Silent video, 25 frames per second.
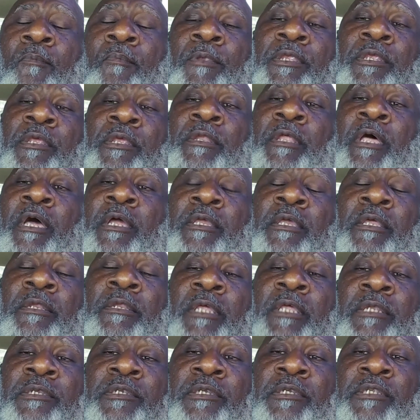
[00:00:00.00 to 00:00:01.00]
You're not
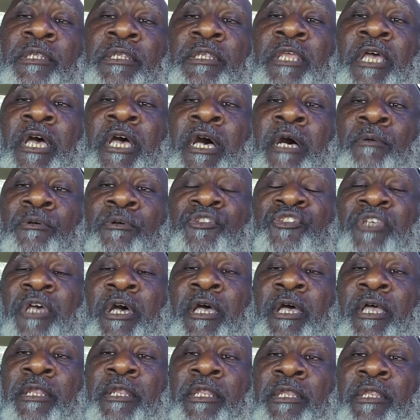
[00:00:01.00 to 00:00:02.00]
connected to Yahweh
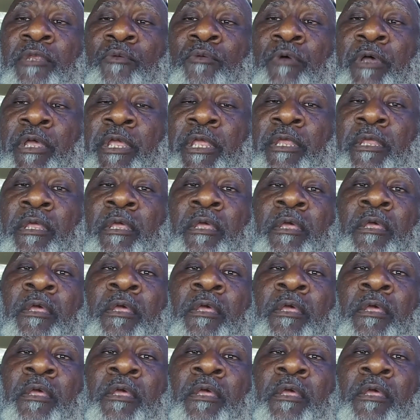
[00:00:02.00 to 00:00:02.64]
Shai in any way.